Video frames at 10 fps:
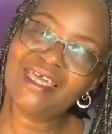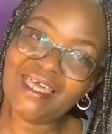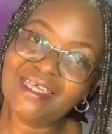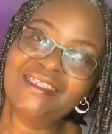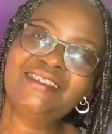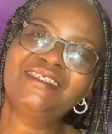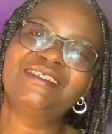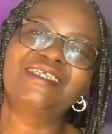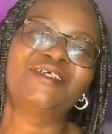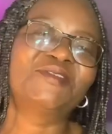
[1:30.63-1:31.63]
And
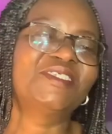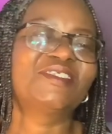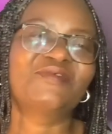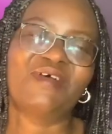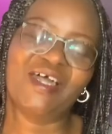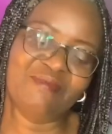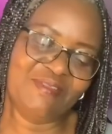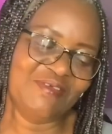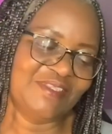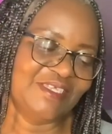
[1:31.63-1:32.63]
the reason why I'm
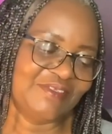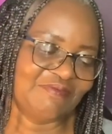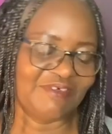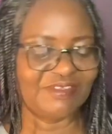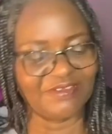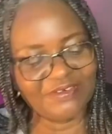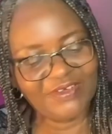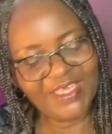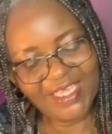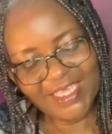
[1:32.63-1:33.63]
doing this video
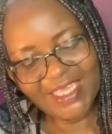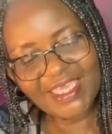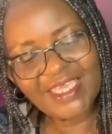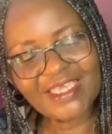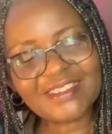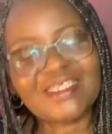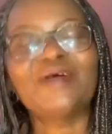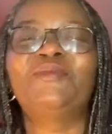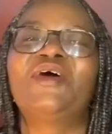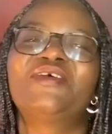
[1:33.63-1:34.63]
is
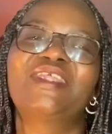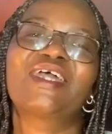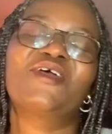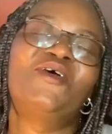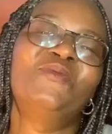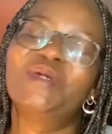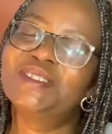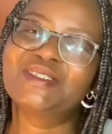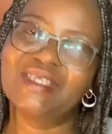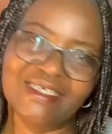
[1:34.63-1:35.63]
about the
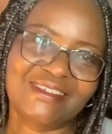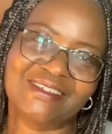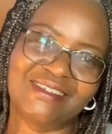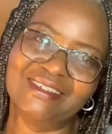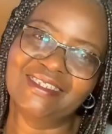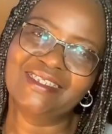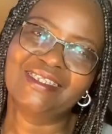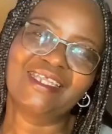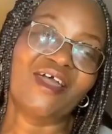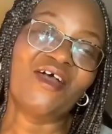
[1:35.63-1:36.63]
comment section.
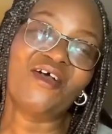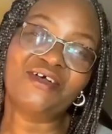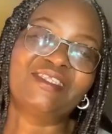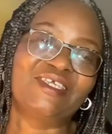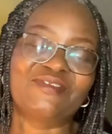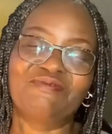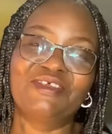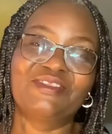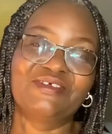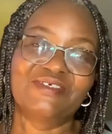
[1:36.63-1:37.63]
All this
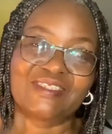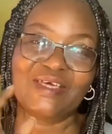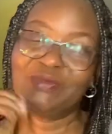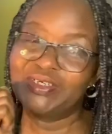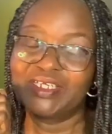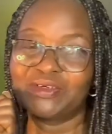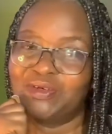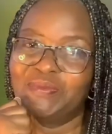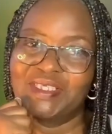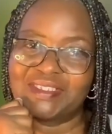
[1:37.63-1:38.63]
video is about the
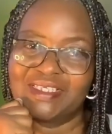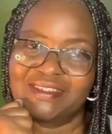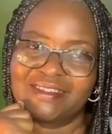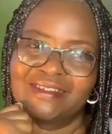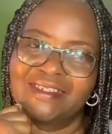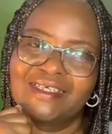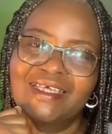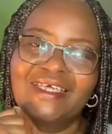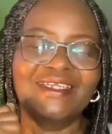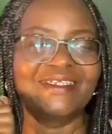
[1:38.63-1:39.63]
comment section.
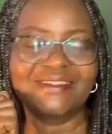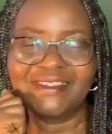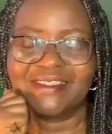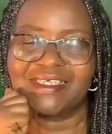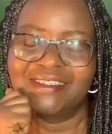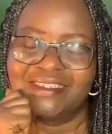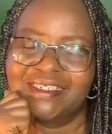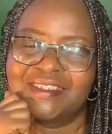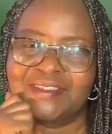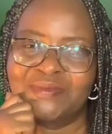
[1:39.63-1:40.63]
Ladies and
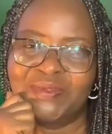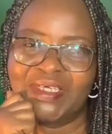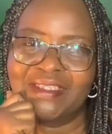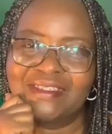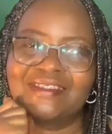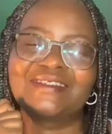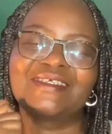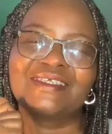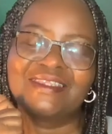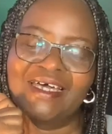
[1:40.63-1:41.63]
gentlemen,
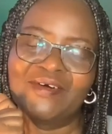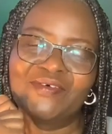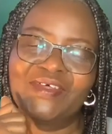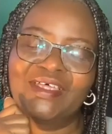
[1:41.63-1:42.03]
sit down